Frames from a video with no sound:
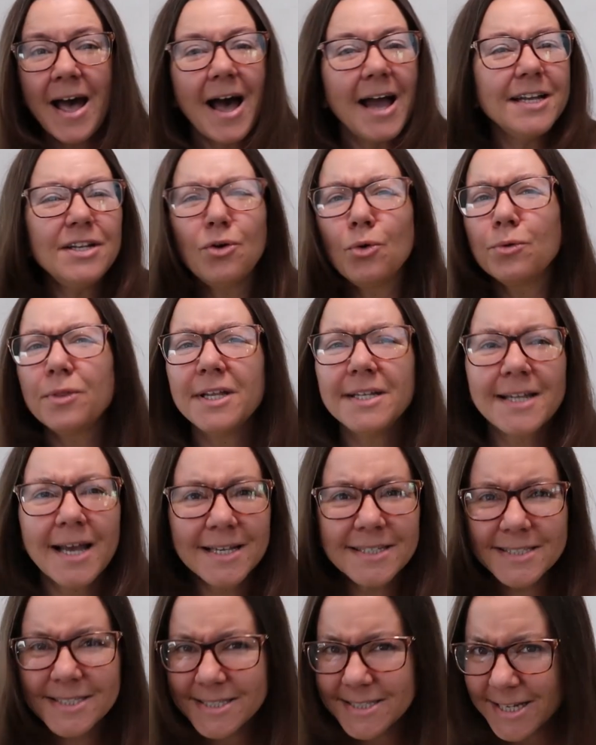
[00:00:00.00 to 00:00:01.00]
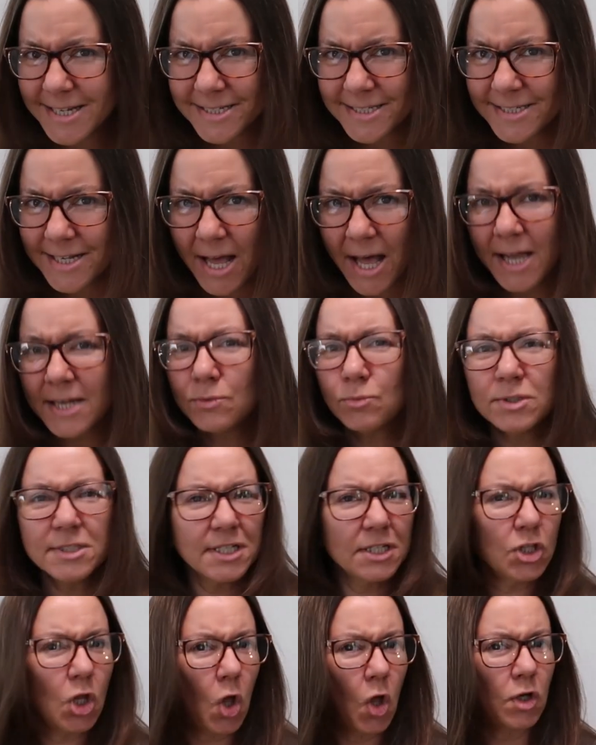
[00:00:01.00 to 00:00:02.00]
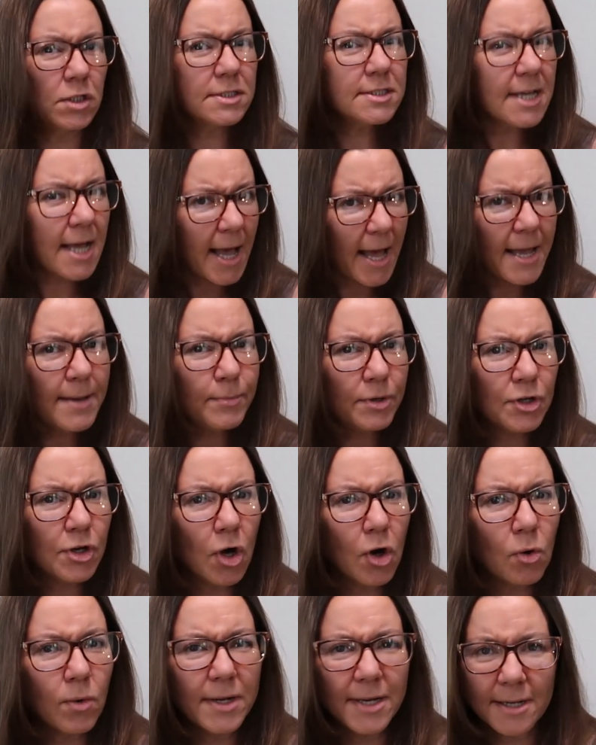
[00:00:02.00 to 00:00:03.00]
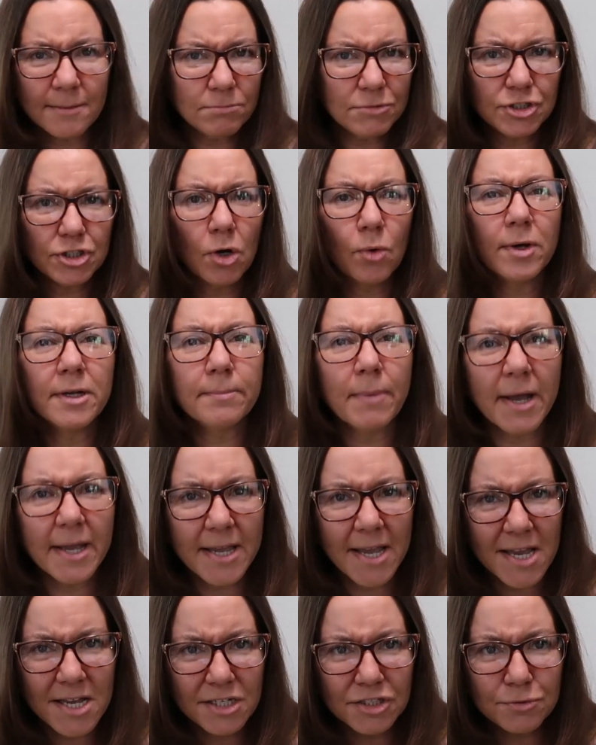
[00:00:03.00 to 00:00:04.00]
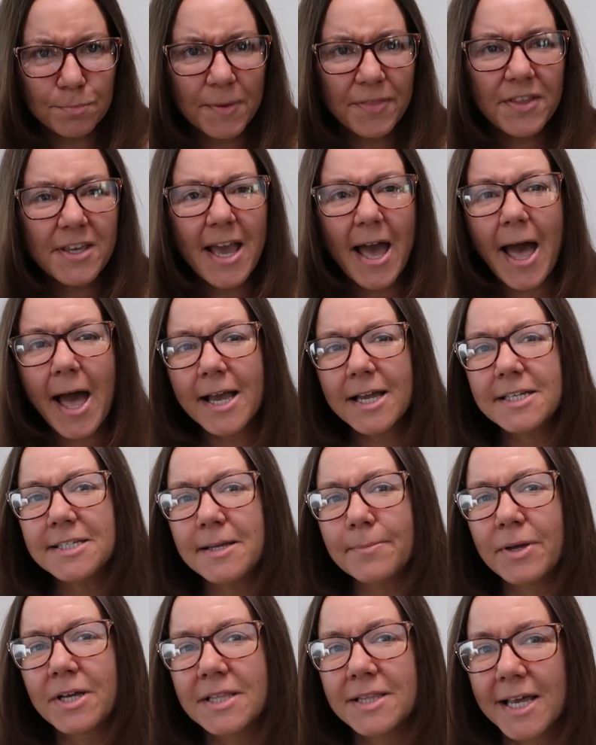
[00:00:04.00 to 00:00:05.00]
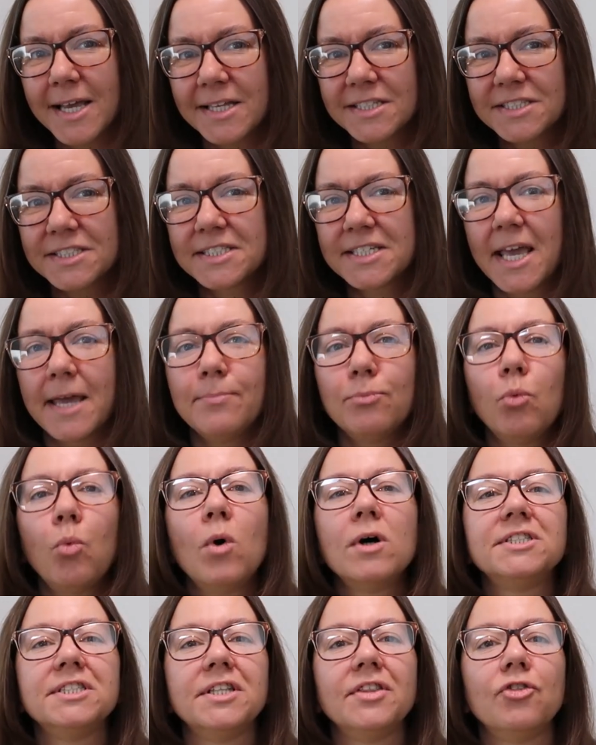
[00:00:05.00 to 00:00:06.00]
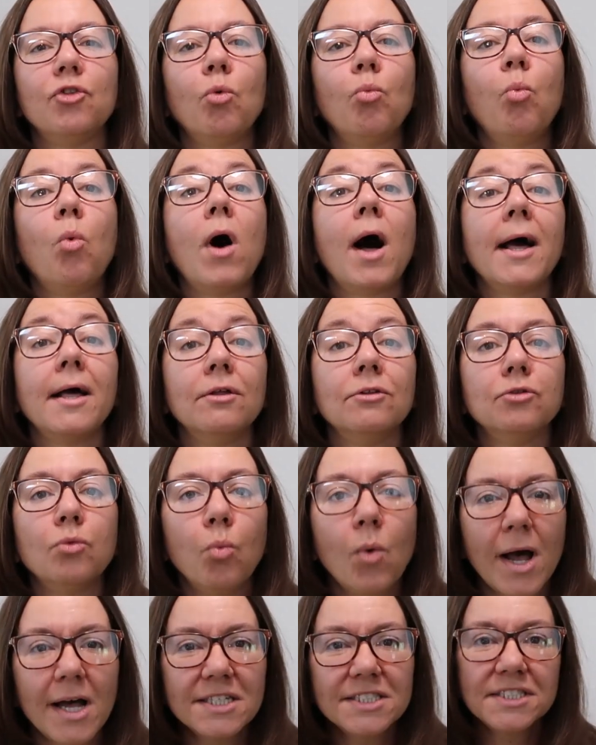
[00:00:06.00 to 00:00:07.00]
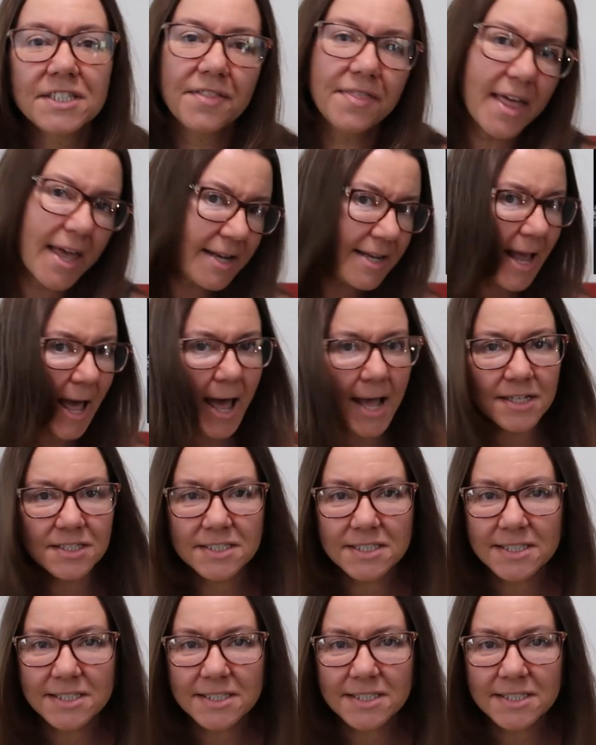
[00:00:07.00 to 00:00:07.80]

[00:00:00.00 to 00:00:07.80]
I know that 1989 was a long time ago, and I'm showing my age, but the academic landscape wasn't the Wild West. Then, as